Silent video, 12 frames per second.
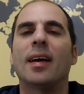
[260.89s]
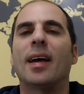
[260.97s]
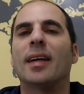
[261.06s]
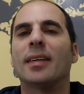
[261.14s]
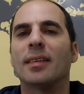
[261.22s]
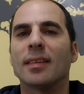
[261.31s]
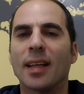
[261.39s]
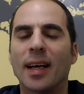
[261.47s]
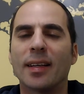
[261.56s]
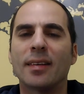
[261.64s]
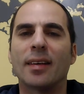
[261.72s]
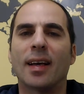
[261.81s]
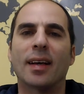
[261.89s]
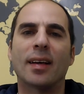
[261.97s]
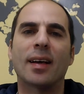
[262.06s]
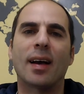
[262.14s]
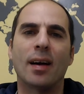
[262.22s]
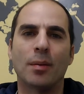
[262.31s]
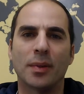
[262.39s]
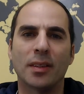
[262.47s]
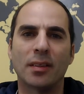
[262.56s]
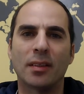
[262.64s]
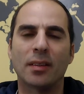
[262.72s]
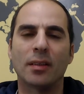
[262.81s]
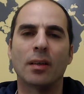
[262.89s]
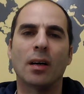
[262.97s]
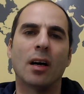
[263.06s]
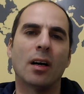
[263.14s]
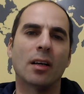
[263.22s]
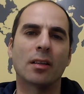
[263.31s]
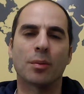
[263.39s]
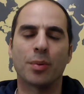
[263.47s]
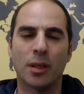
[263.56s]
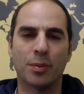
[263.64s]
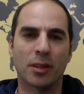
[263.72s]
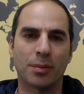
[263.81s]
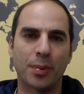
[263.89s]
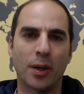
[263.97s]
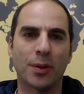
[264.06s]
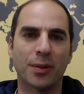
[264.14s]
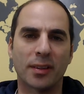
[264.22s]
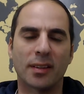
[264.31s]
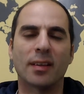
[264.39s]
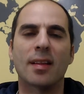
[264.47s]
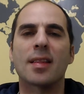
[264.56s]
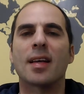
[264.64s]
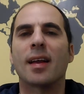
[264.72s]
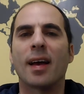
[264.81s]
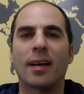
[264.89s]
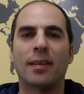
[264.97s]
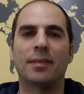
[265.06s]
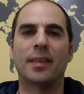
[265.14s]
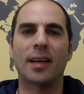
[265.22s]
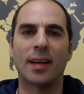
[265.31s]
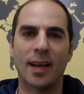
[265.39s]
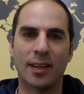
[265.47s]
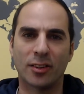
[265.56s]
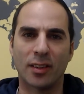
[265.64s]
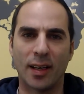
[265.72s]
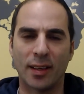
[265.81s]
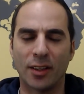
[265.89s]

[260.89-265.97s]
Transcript: and like and comment other people's posts that have that hashtag.